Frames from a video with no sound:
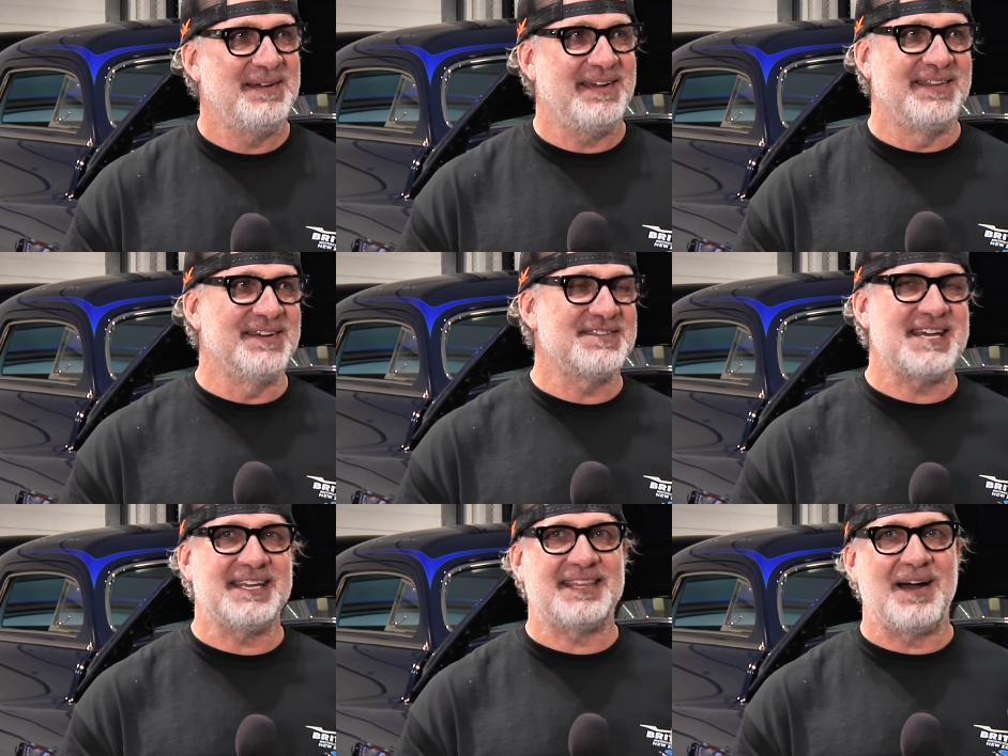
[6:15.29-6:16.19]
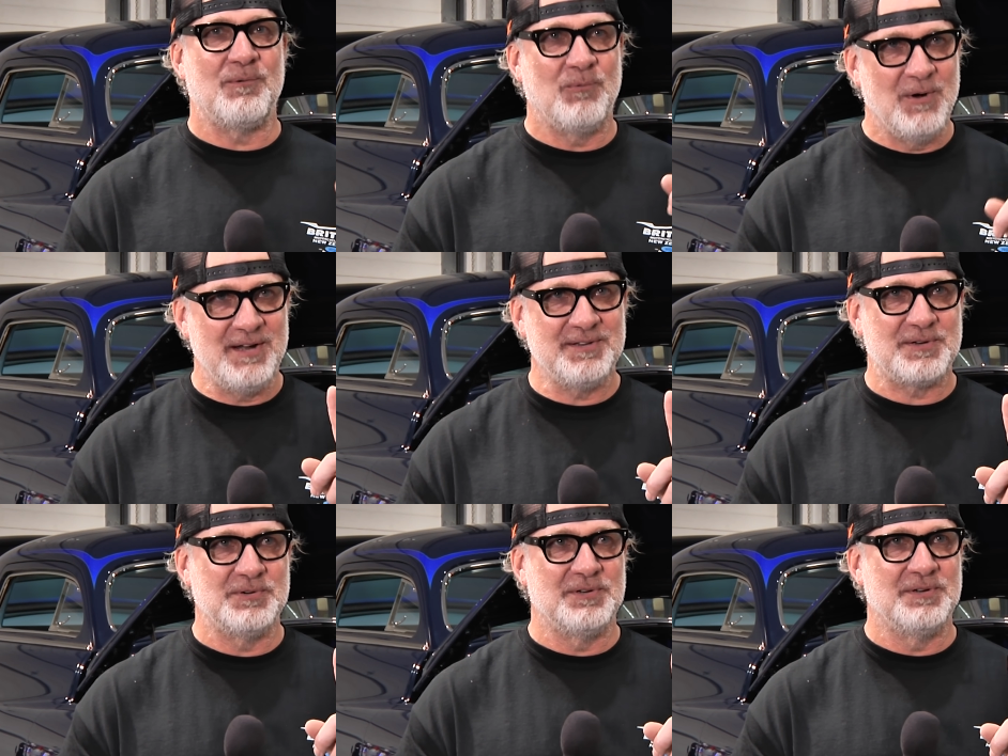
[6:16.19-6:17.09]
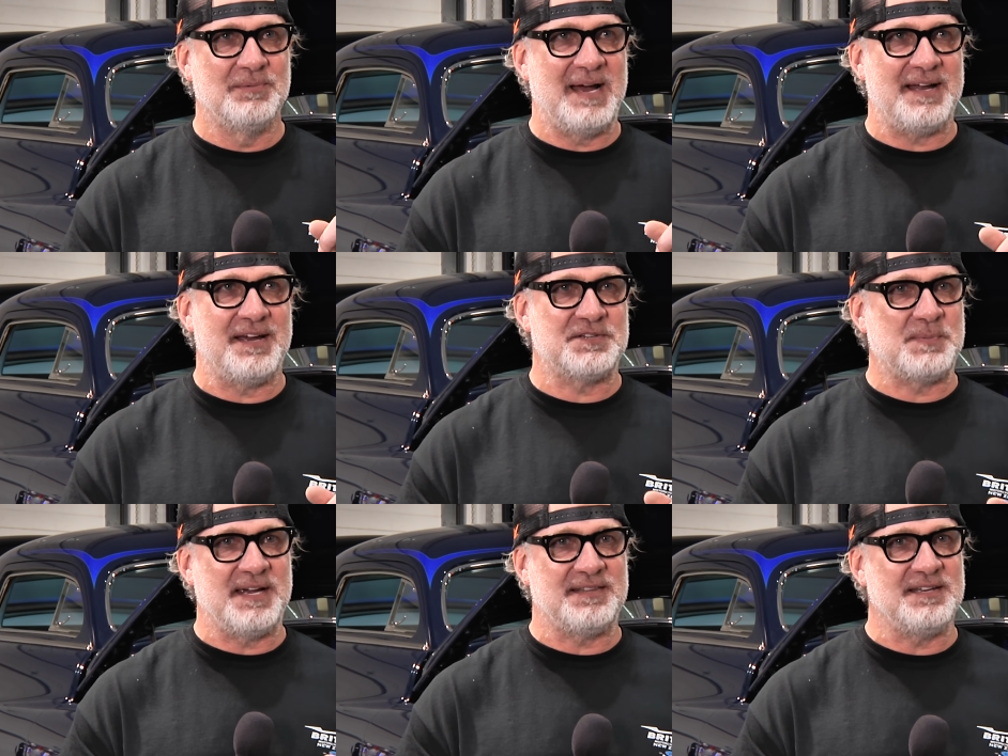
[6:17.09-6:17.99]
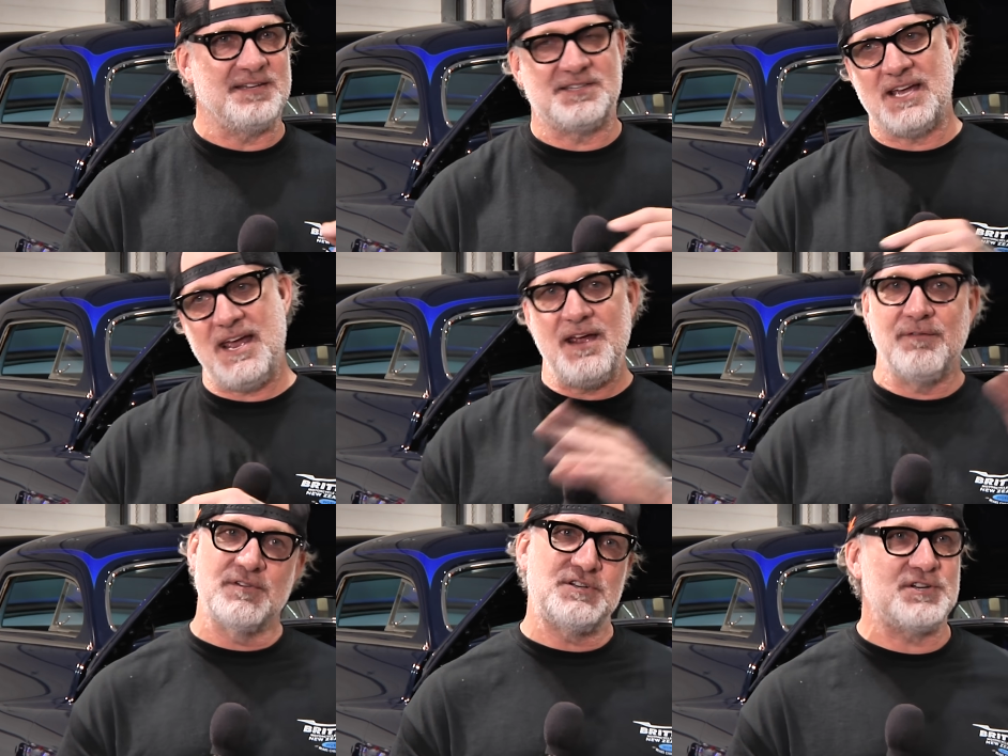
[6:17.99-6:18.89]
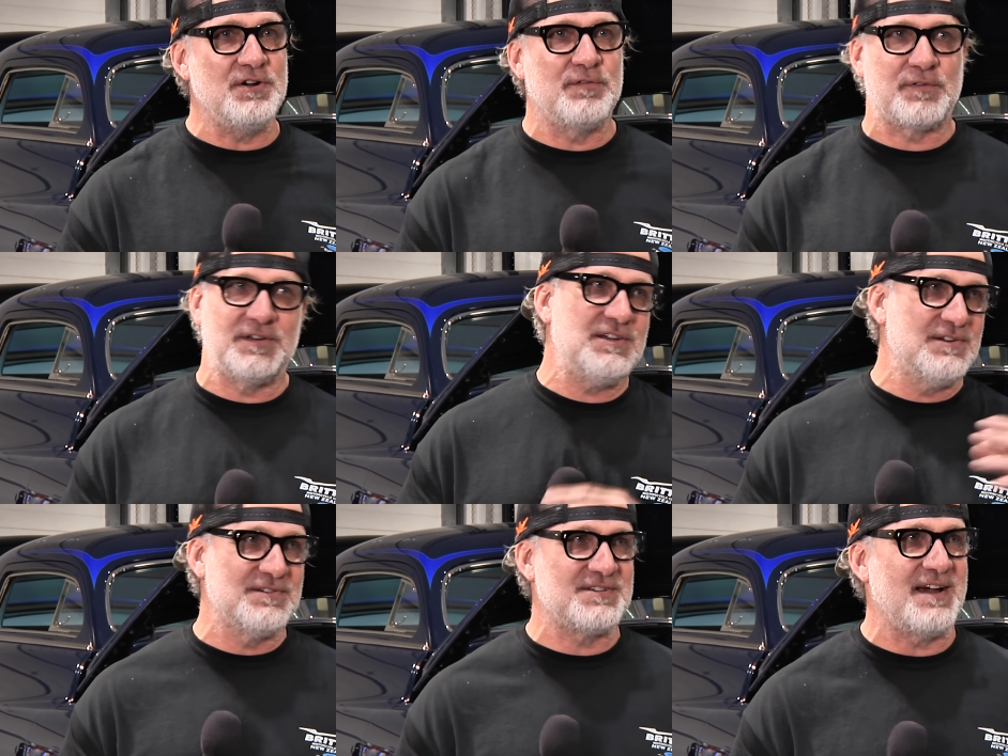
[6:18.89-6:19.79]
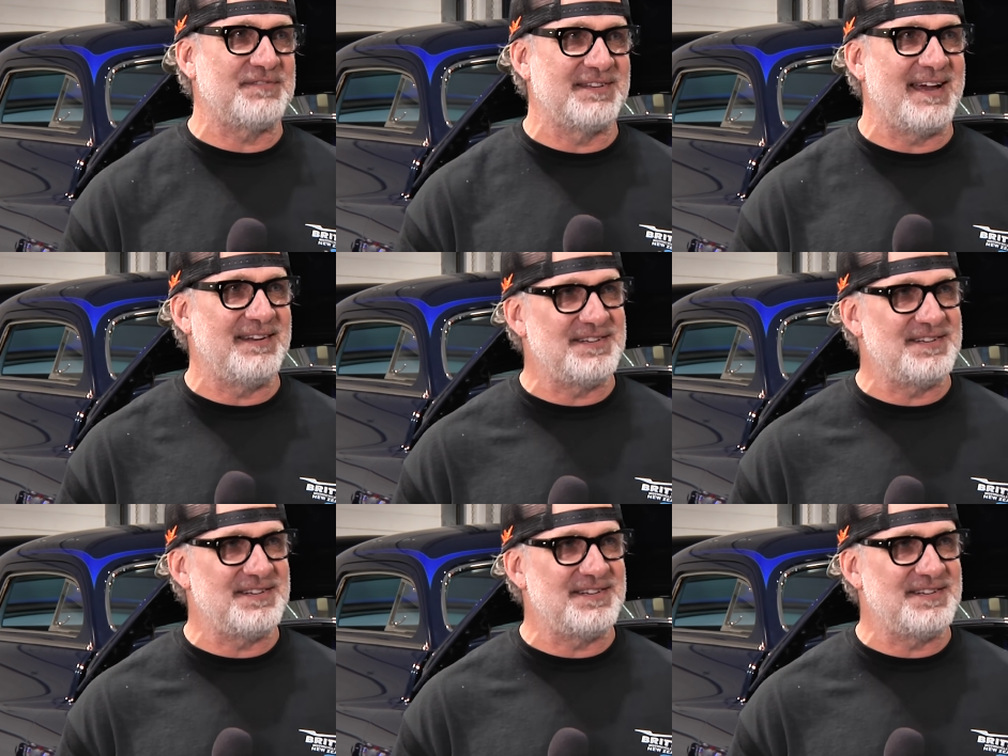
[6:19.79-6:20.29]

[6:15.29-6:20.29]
And they'll take that one cool badass bike they did to every show for years after that.